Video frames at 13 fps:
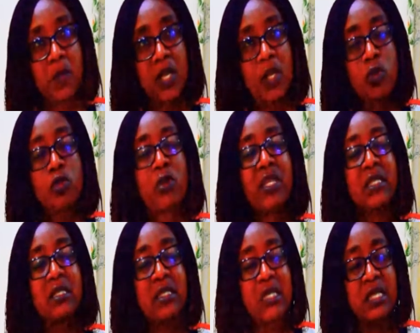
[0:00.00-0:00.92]
So
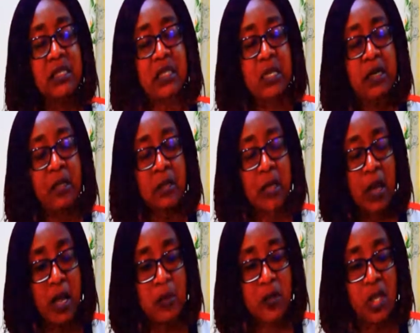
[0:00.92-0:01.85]
the
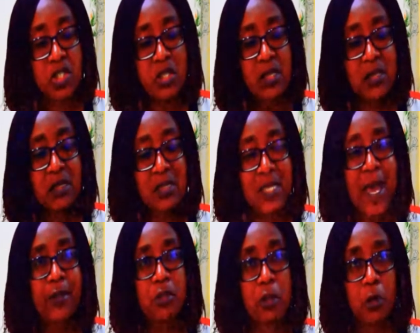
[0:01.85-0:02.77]
educational
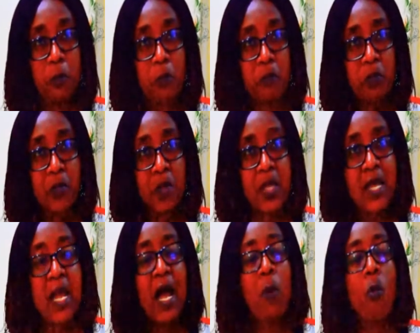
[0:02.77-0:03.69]
sector,
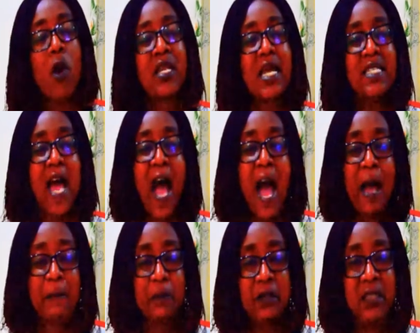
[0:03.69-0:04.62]
what has
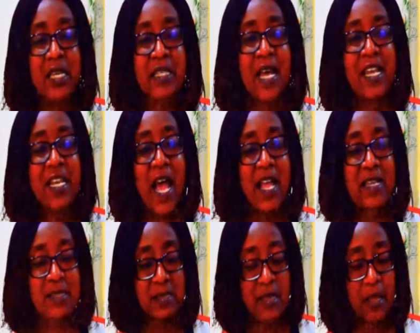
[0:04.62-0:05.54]
happened is that it
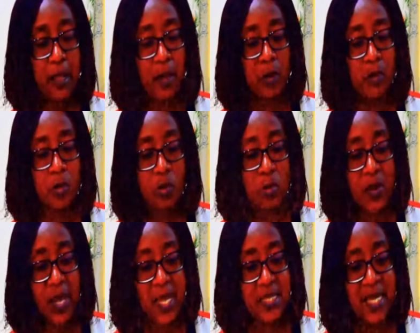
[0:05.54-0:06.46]
has
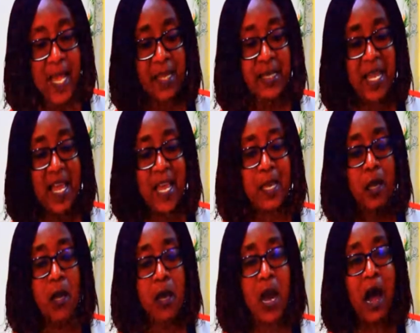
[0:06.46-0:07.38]
created a
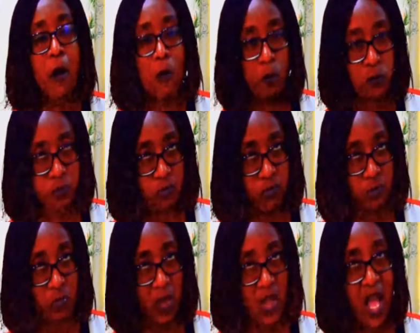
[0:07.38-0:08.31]
gulf,
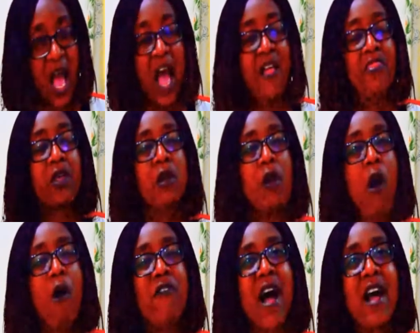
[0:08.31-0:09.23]
and the
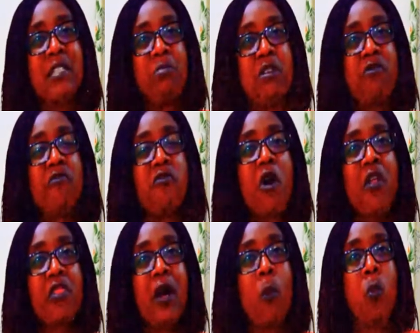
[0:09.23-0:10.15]
gulf has been
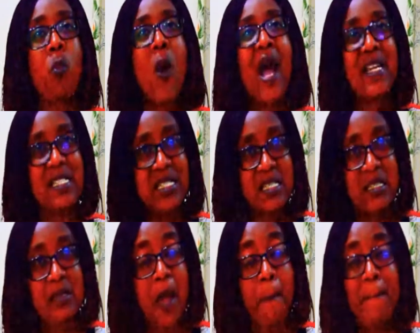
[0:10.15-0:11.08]
further widened
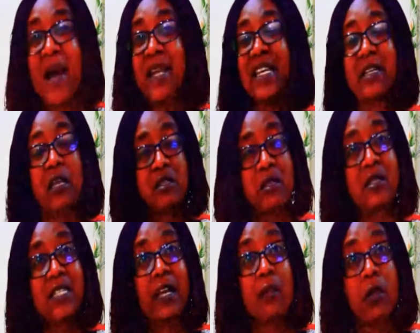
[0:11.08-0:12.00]
by the educational
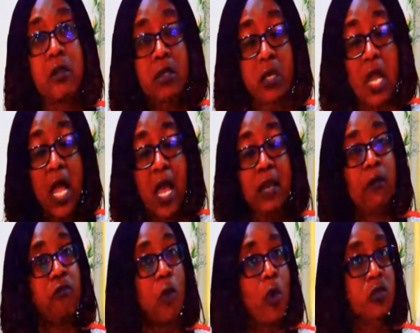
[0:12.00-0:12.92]
technology. And
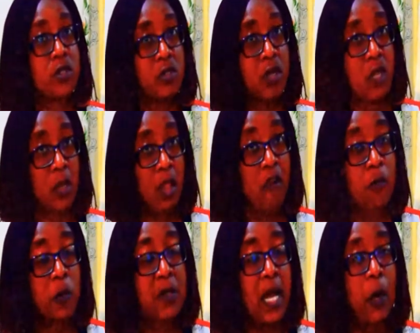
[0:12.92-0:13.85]
of course, a lot of
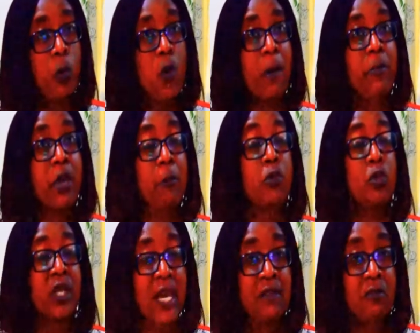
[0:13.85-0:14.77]
people now who are able to
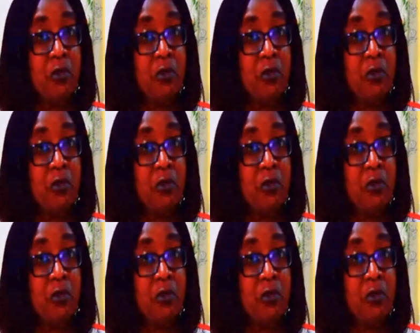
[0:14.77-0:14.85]
get to